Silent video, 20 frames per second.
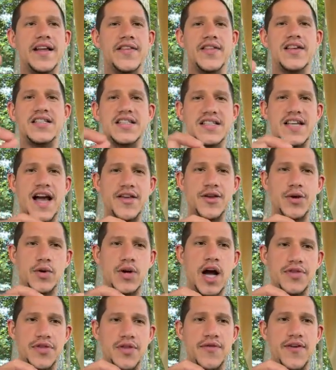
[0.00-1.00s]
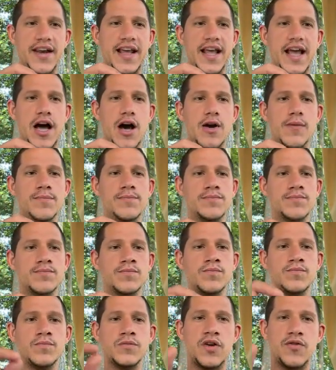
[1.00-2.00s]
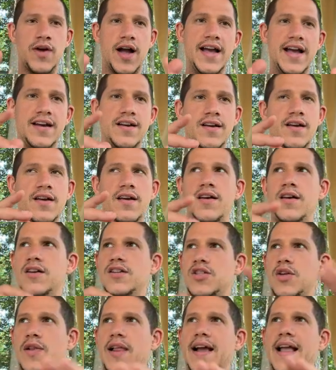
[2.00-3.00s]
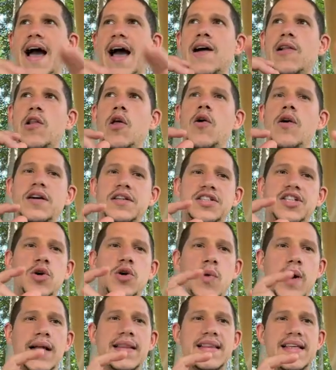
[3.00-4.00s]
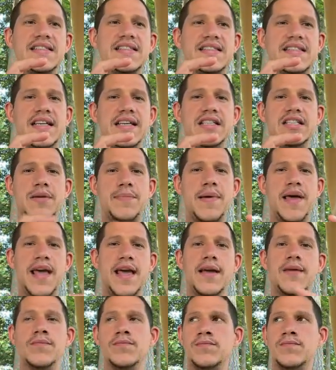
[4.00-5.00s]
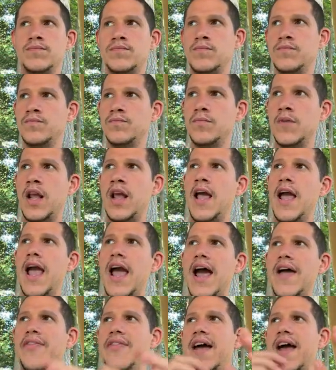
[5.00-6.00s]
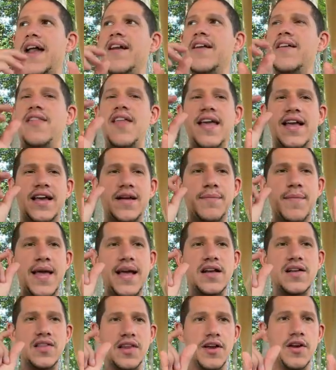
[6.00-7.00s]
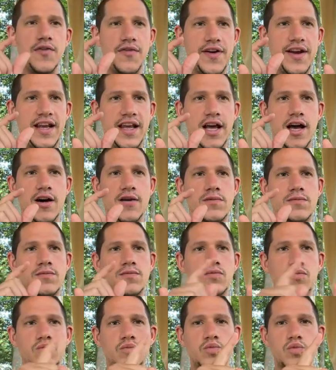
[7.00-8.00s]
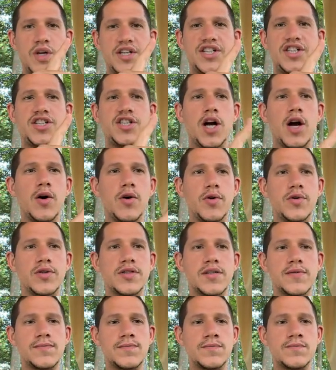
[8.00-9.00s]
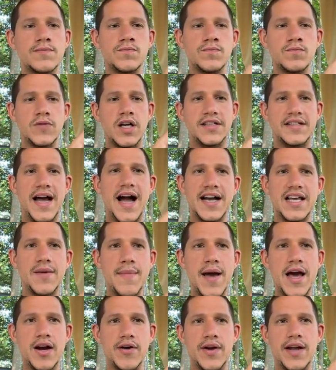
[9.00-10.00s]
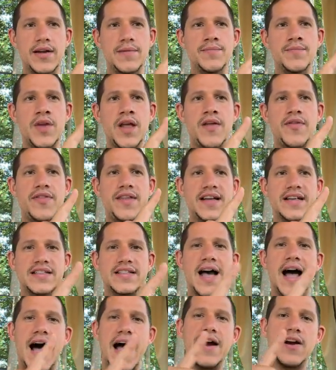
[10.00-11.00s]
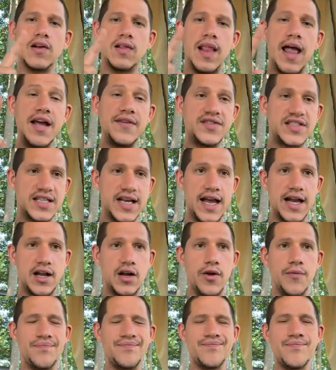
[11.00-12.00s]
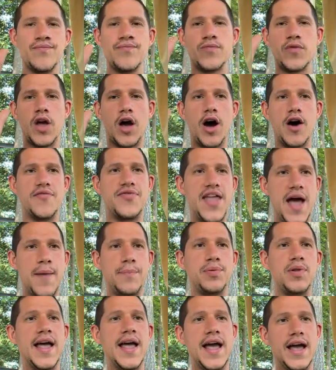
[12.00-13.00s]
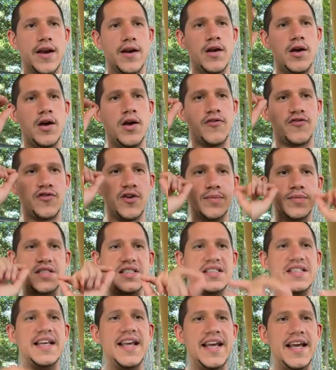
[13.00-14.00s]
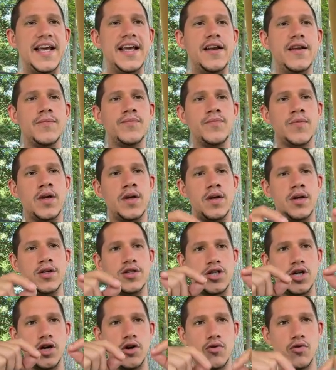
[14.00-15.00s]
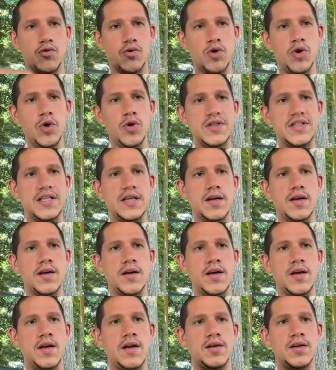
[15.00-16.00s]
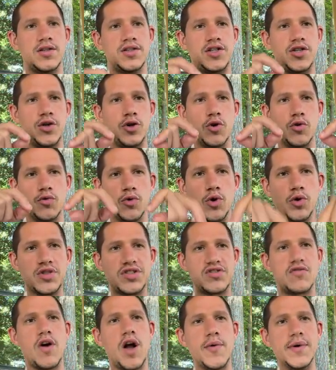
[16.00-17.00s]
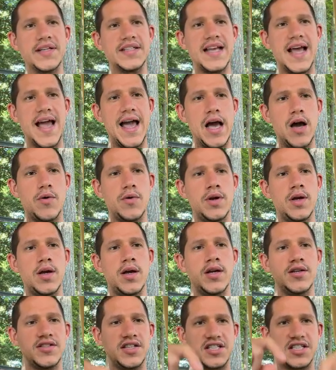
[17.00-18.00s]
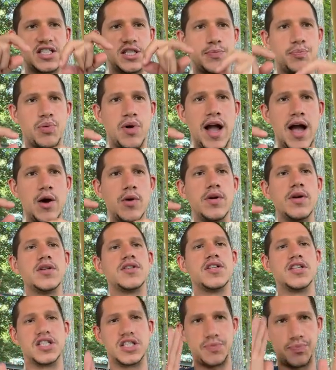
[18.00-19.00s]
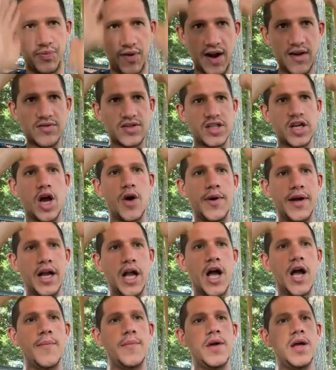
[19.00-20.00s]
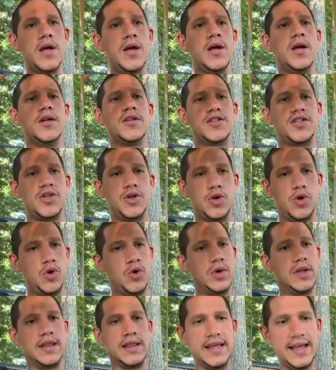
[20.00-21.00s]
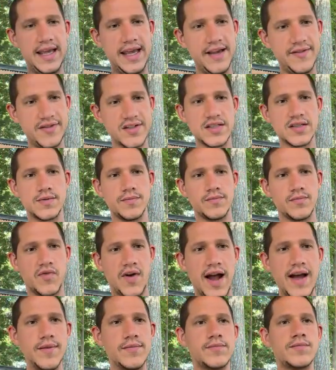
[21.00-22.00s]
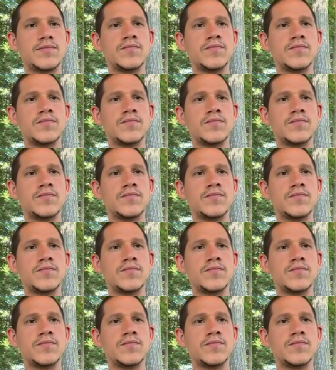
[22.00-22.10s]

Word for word: This is how you cut the video, right? So, like, how long do you want this scene to be? And then they can make a little video which shows a documentary the entire life cycle of that plant from seed to root to roots growing down to sprout to sprouts going up to leaves, right?